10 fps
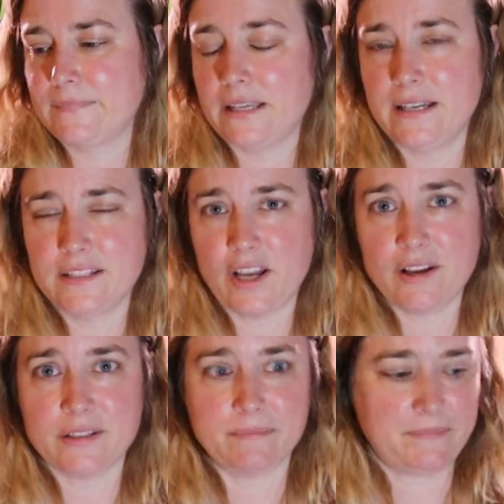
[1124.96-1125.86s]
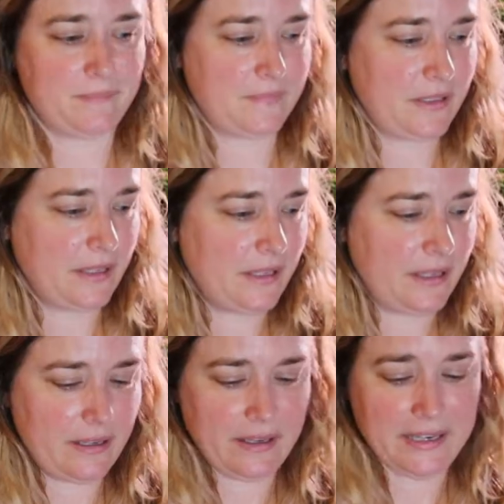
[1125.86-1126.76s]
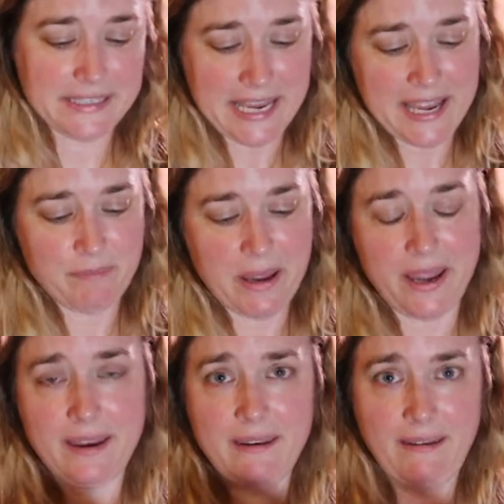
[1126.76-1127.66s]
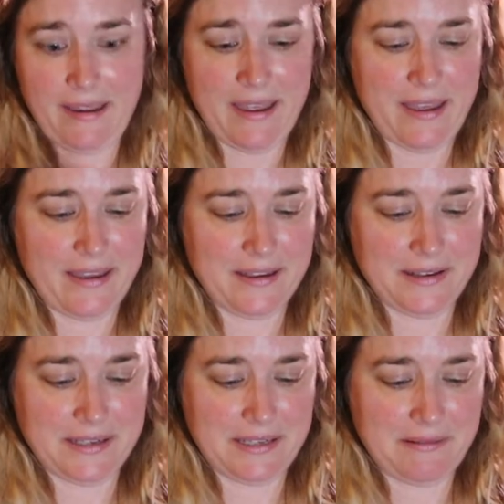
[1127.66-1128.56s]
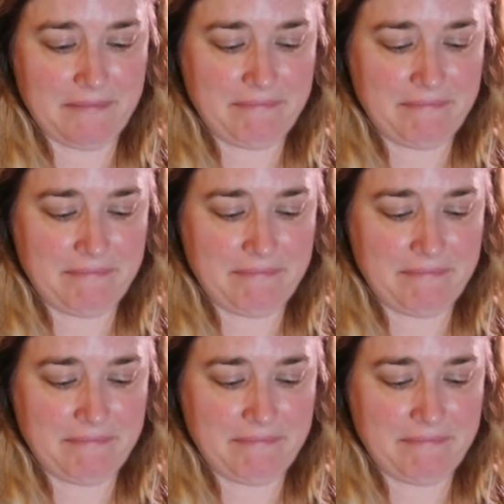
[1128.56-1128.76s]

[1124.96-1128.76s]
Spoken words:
it's awesome, and it's handmade, and